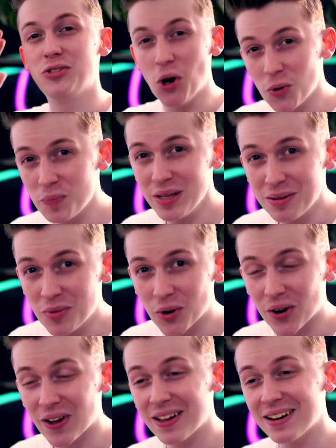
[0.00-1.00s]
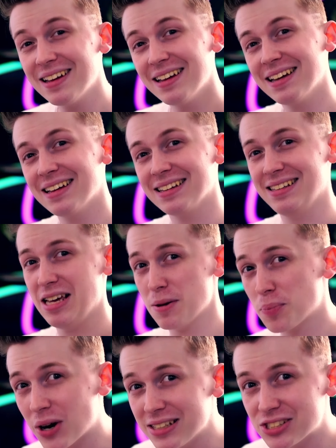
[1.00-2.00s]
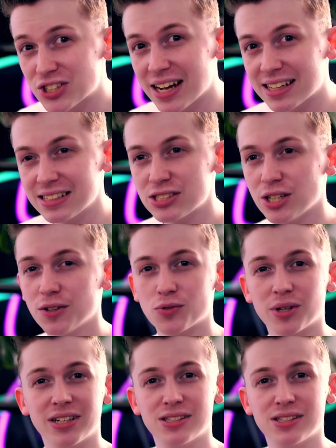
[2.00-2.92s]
don't be a moron. Get price tracking software.